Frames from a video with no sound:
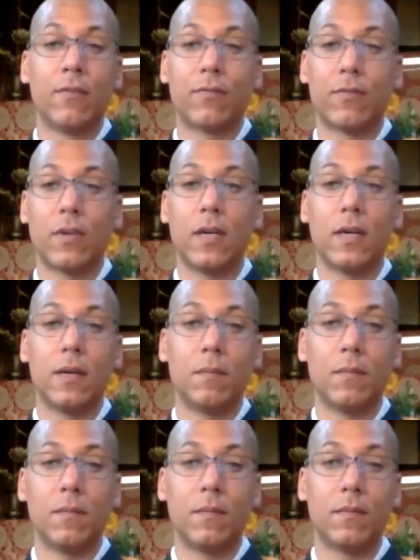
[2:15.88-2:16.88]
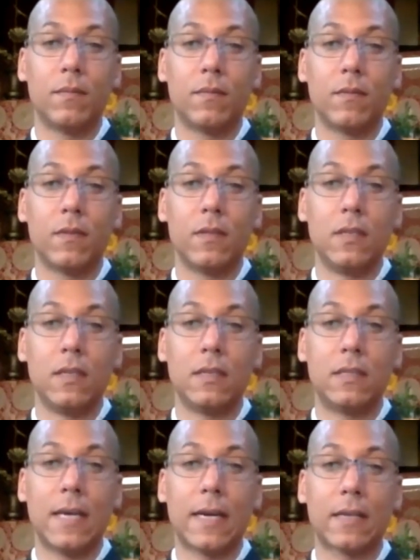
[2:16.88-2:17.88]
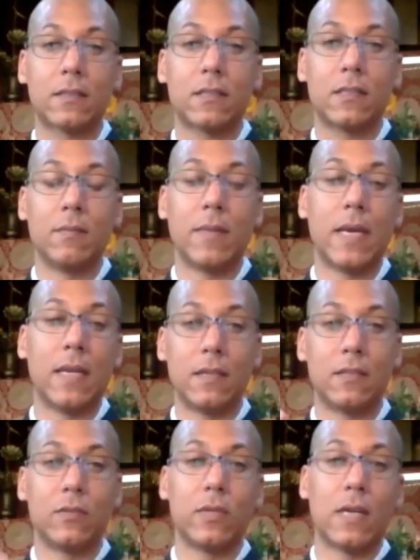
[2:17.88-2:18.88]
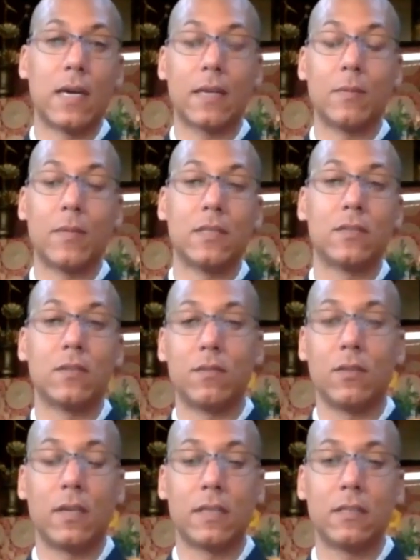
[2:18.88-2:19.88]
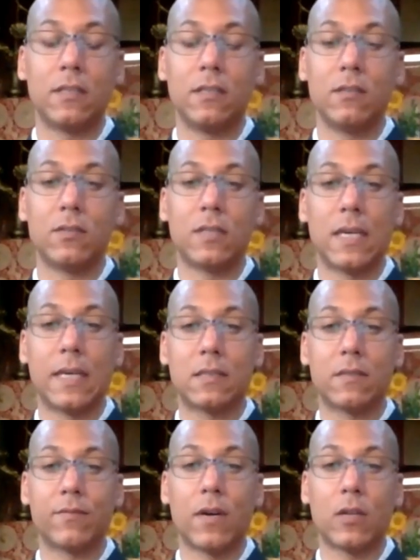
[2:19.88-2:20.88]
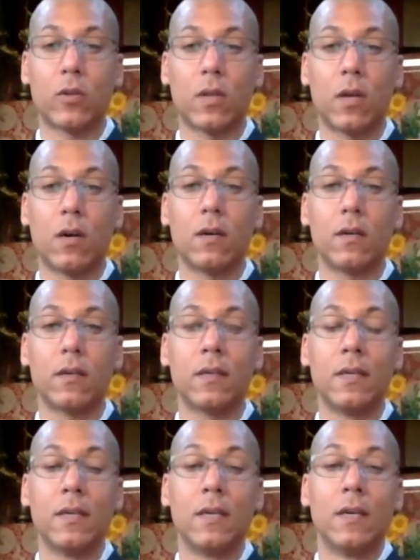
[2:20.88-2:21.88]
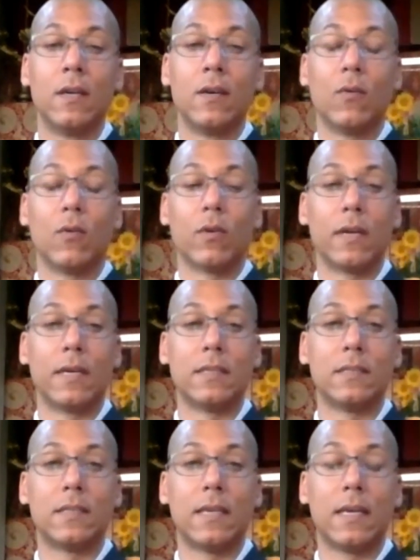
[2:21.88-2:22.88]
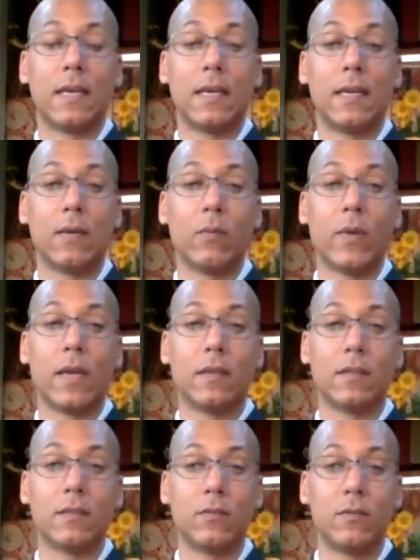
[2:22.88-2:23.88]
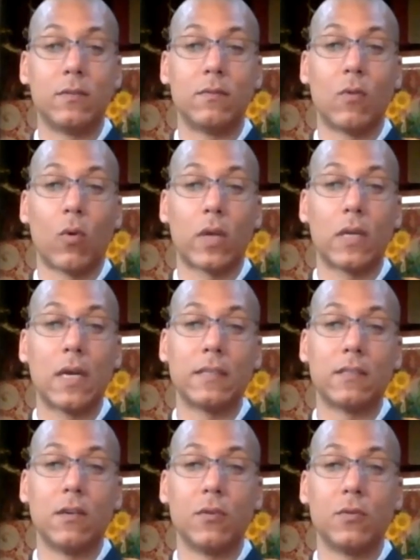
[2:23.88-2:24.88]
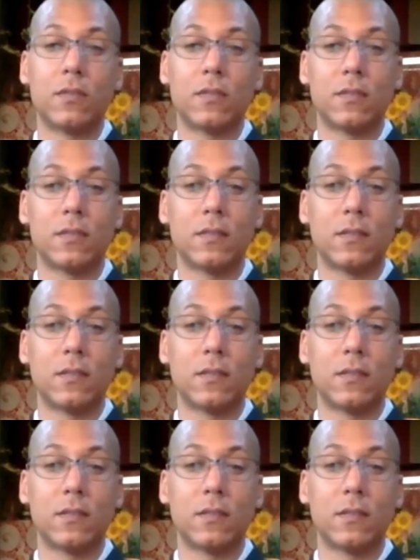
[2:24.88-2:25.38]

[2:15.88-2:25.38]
from the text and made it into a document. So if you'd like to use that to follow along, or as a way to organize notes,